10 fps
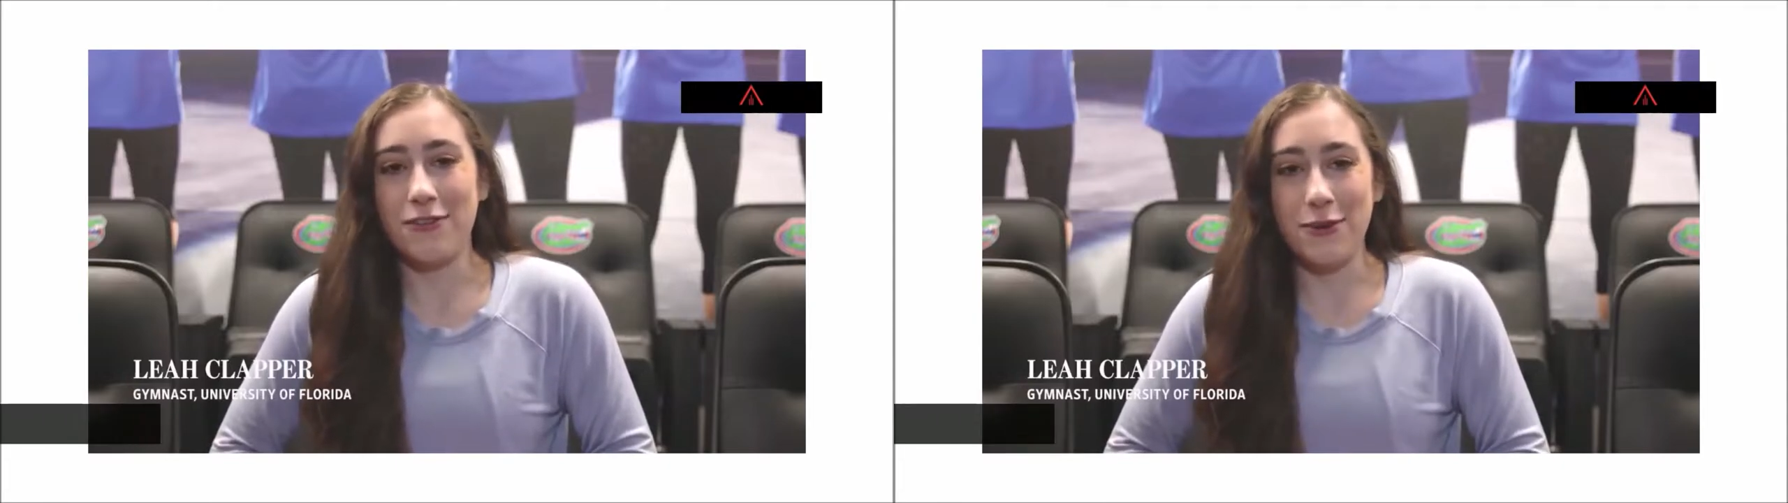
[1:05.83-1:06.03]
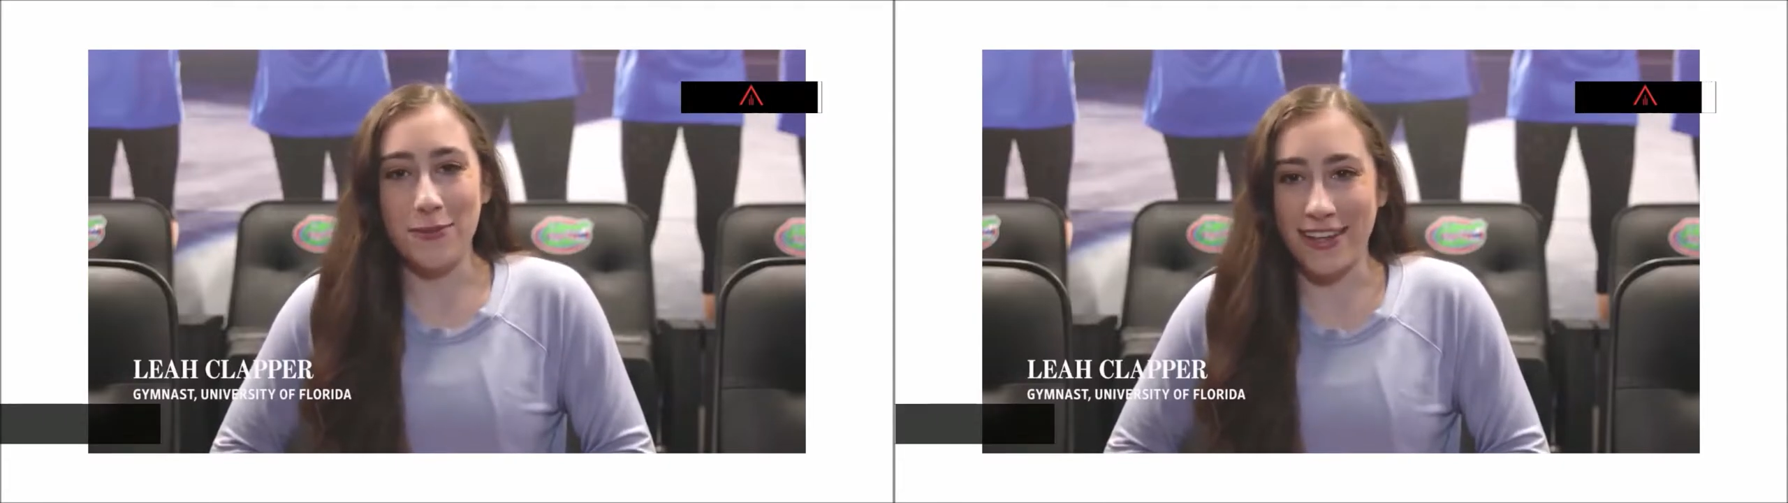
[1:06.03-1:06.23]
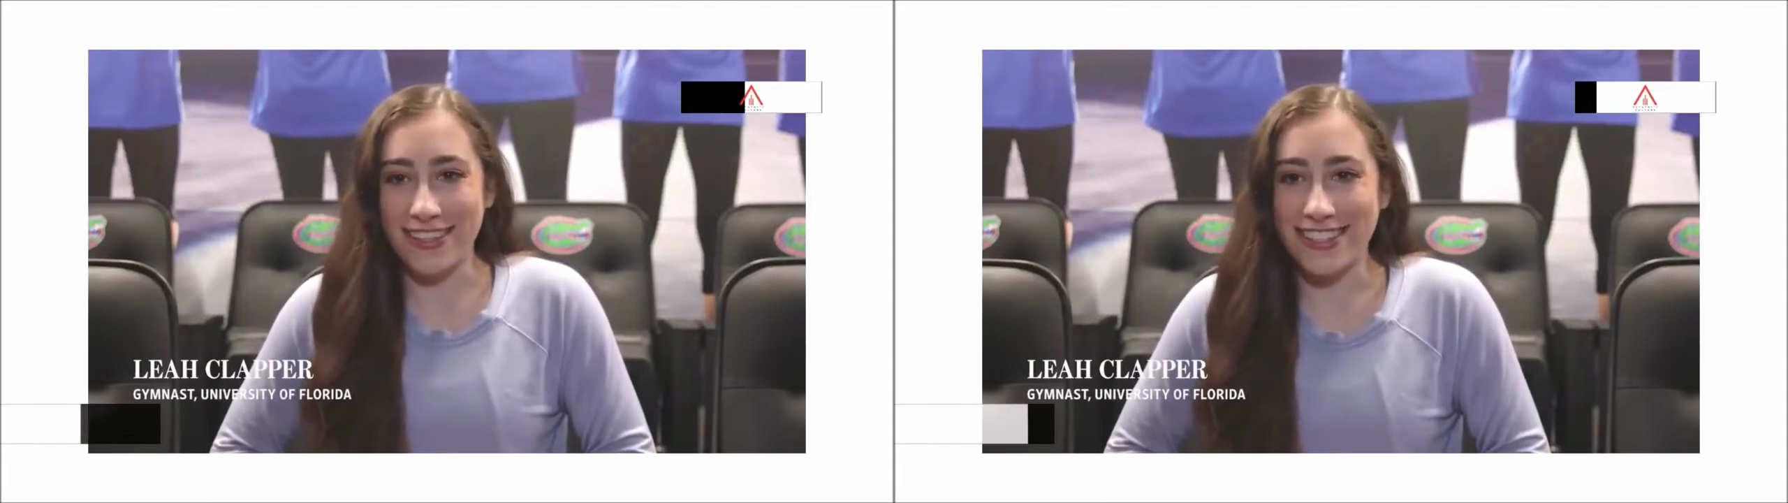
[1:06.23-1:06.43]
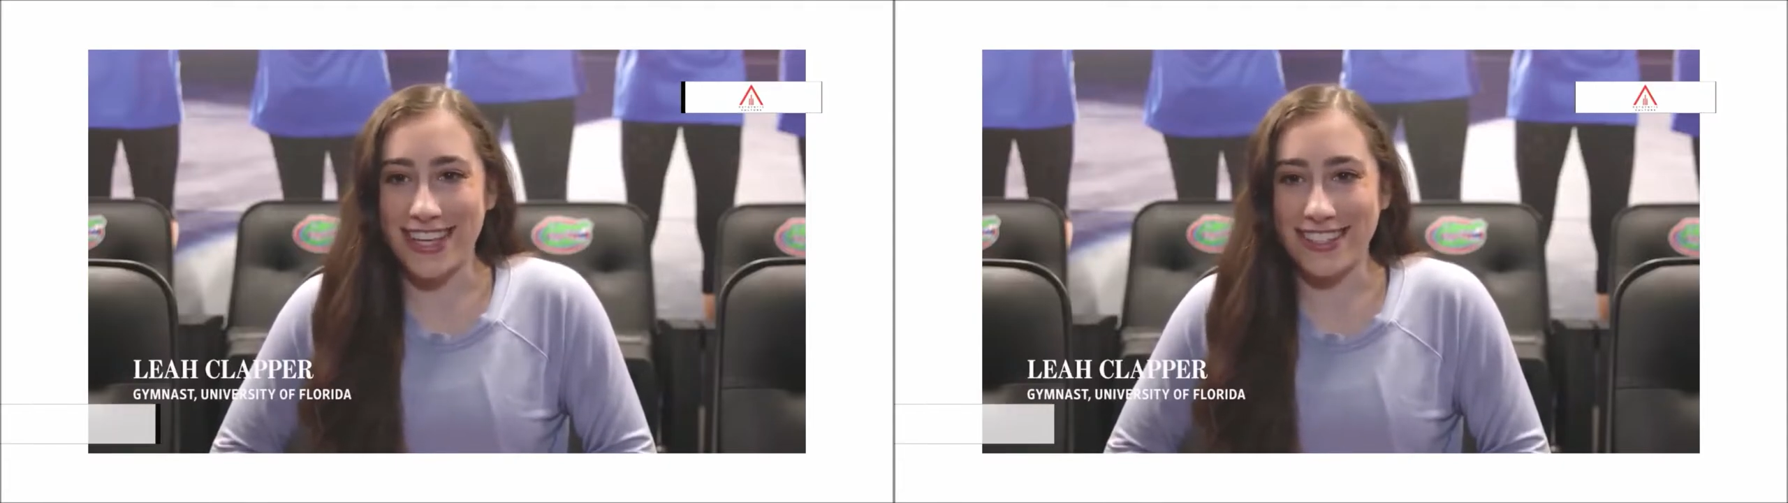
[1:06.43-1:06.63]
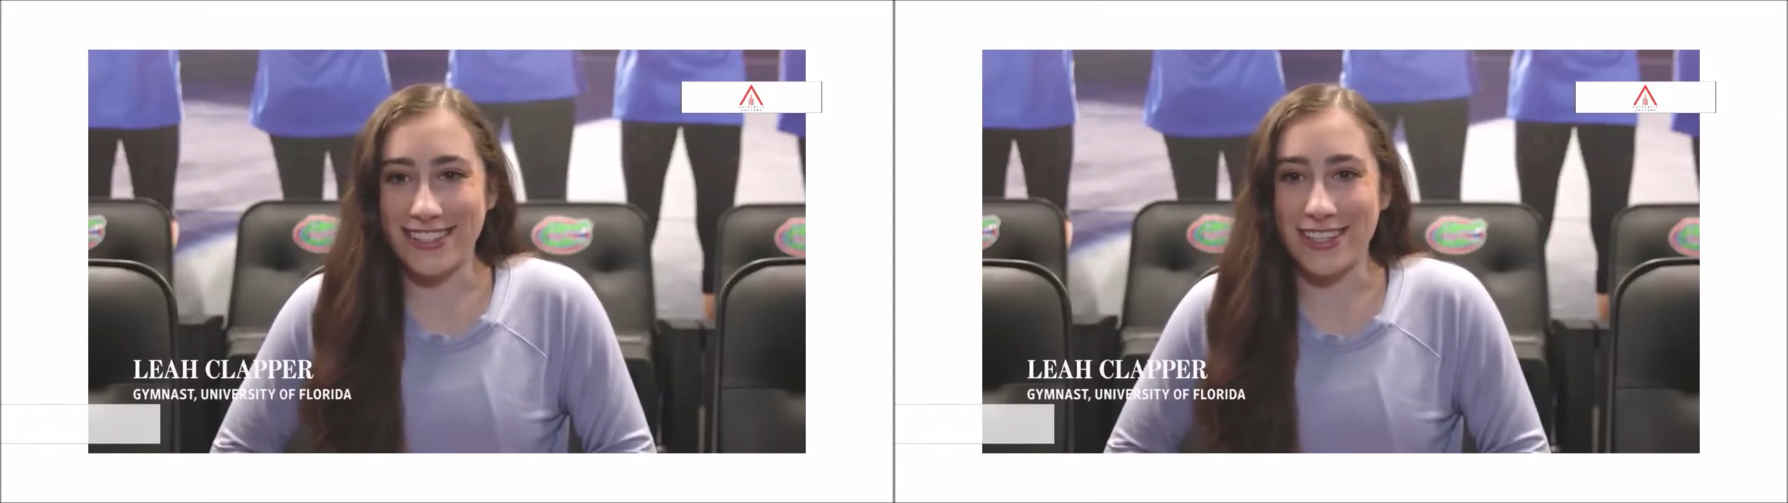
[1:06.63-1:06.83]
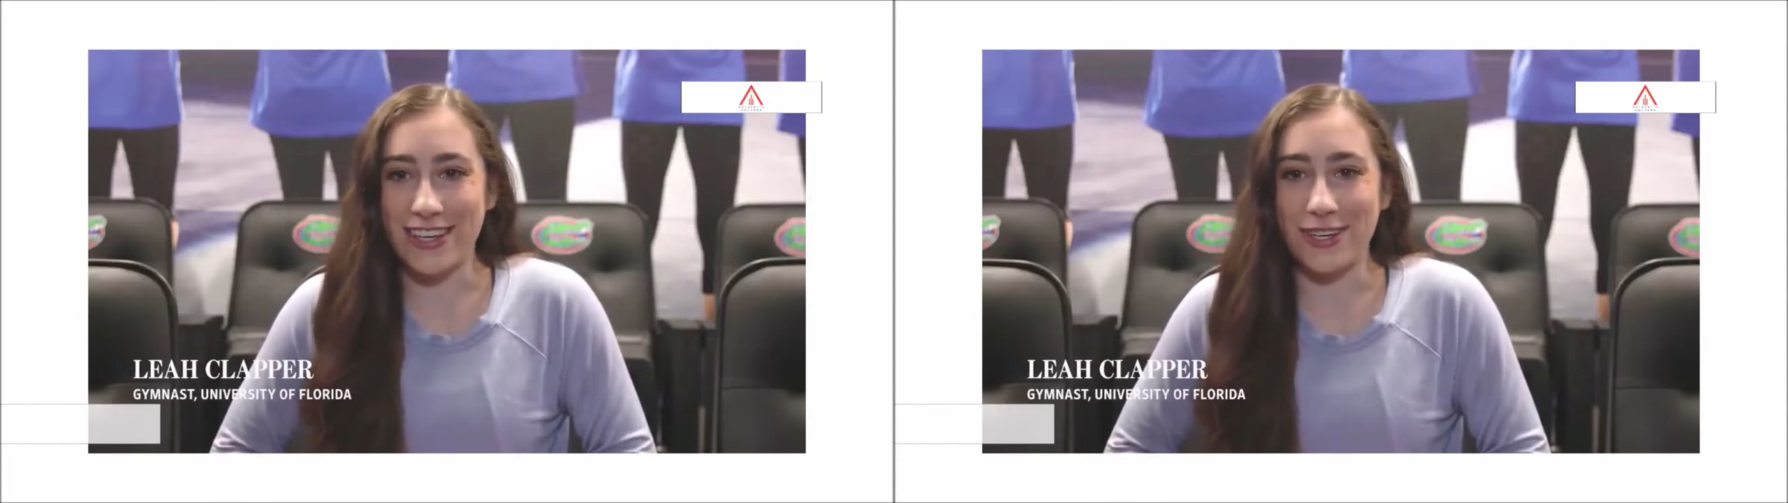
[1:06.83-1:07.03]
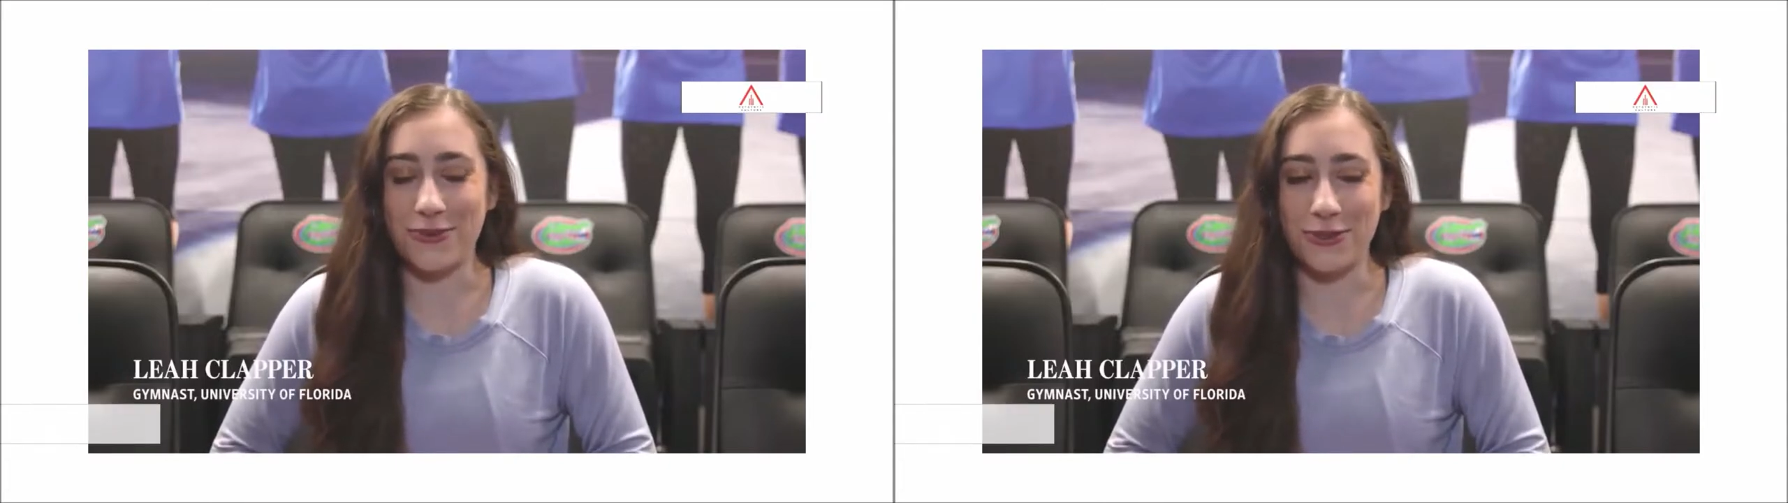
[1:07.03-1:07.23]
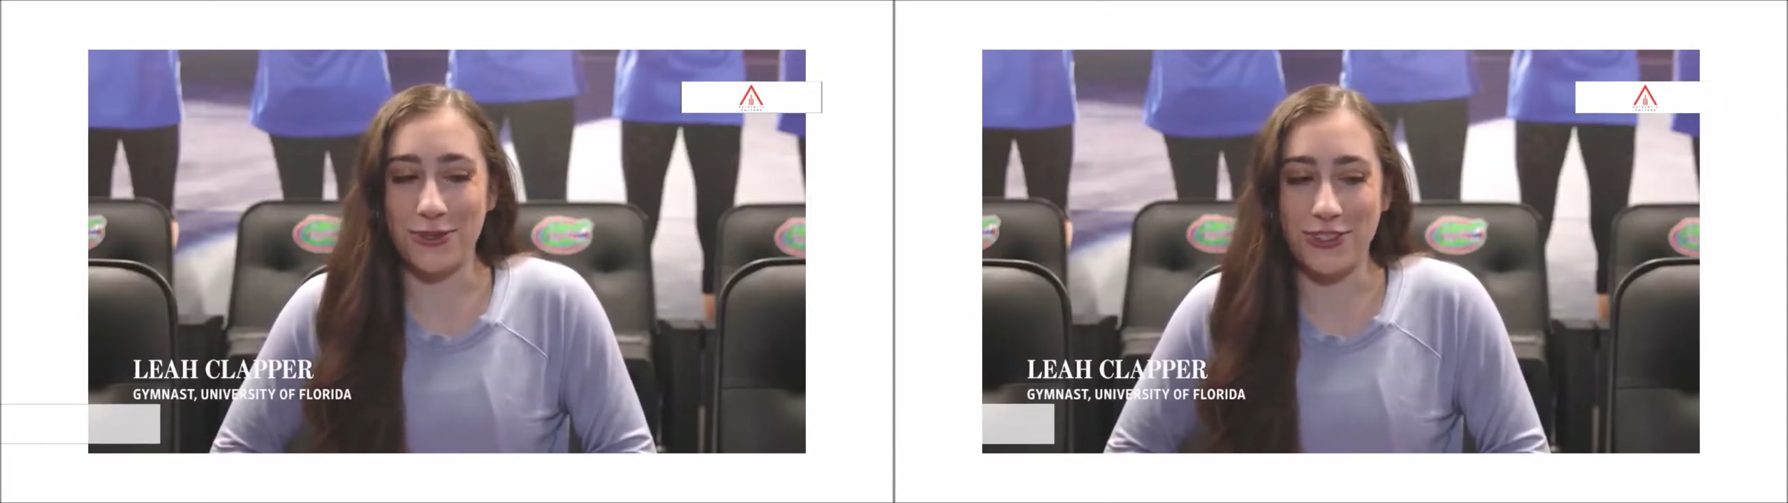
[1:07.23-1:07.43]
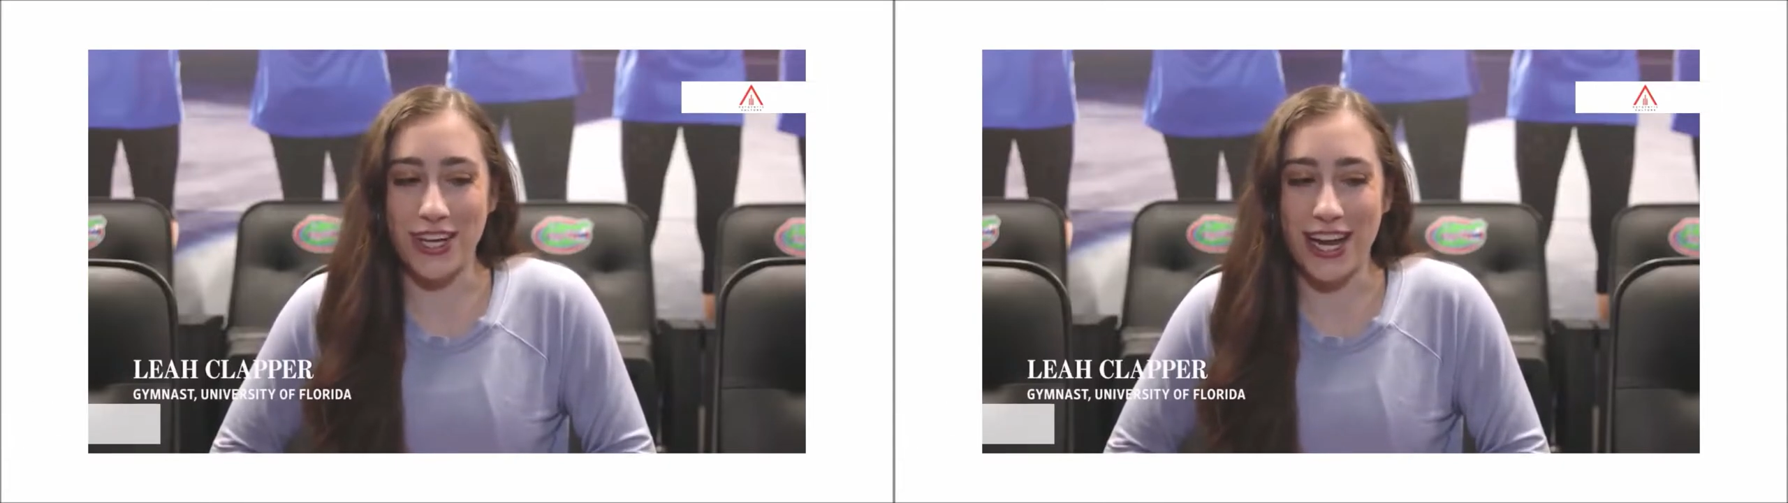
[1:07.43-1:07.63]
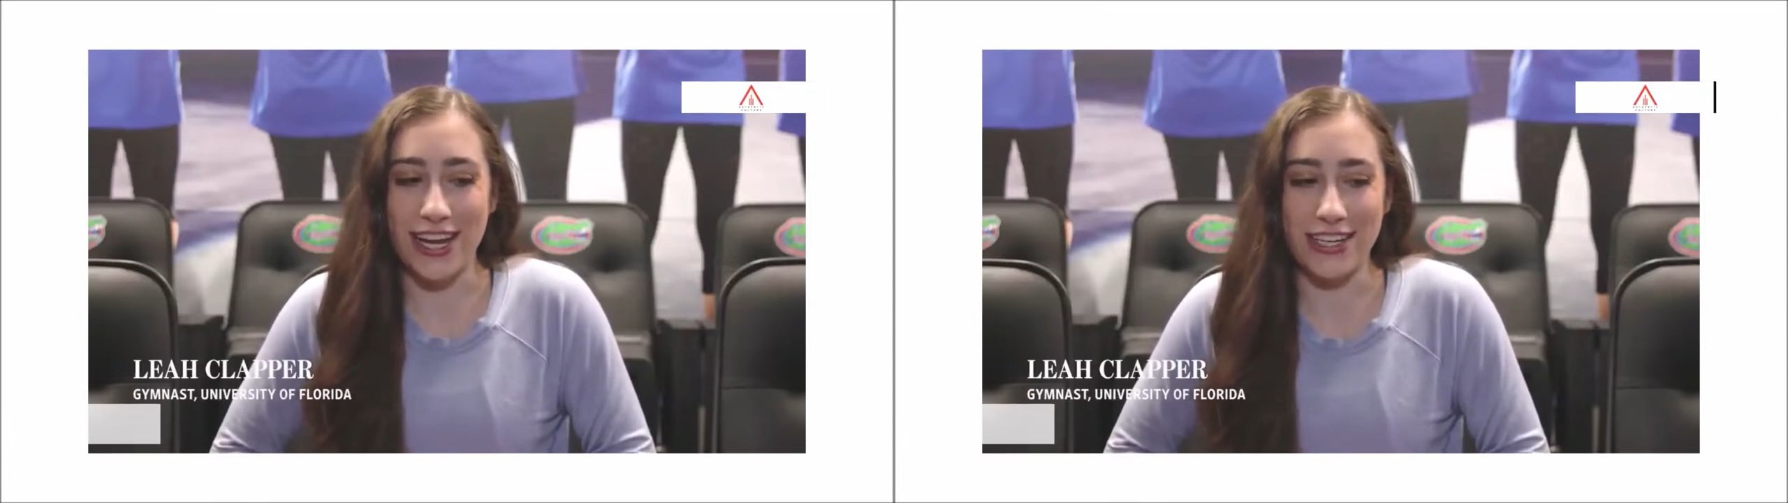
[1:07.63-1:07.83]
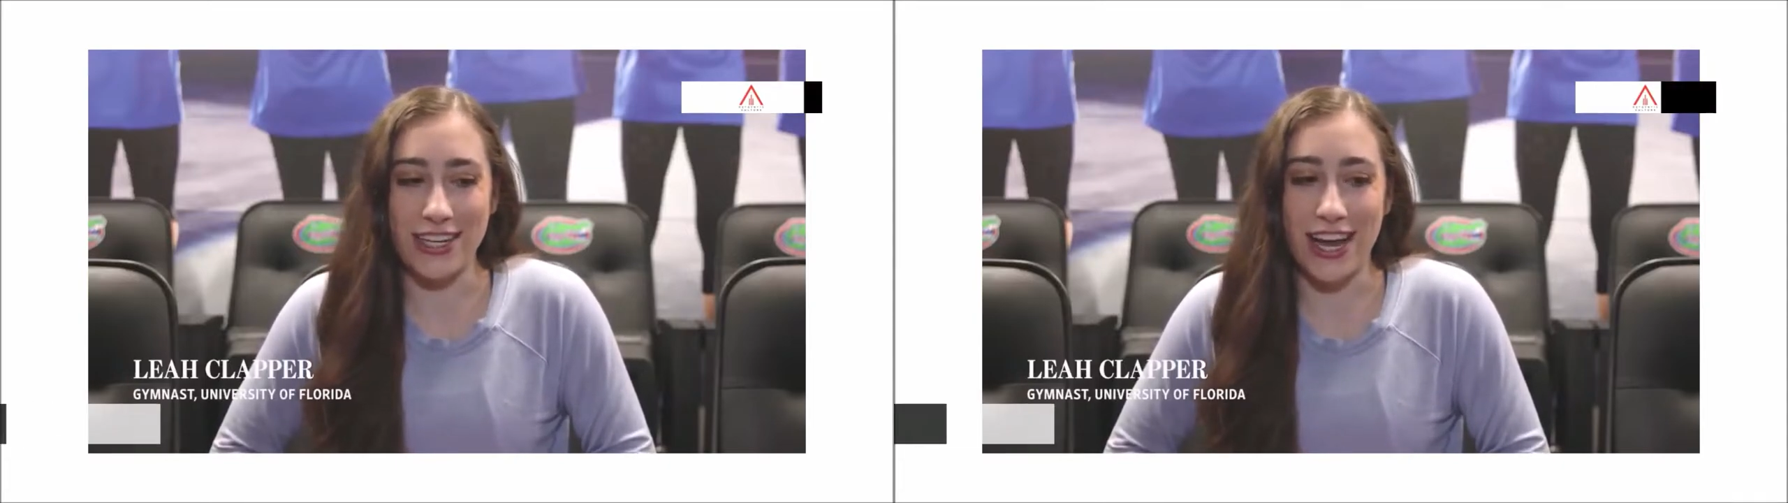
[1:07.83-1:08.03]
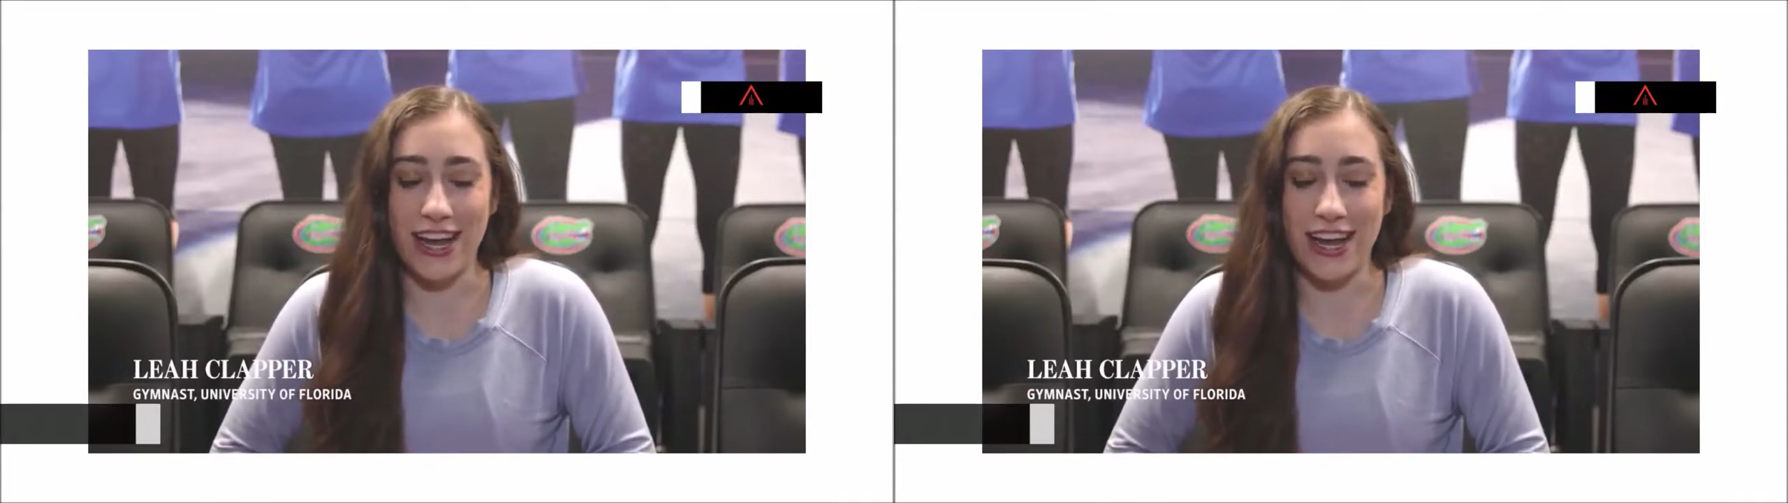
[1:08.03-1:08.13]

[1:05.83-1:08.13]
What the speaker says: few months since the rule change.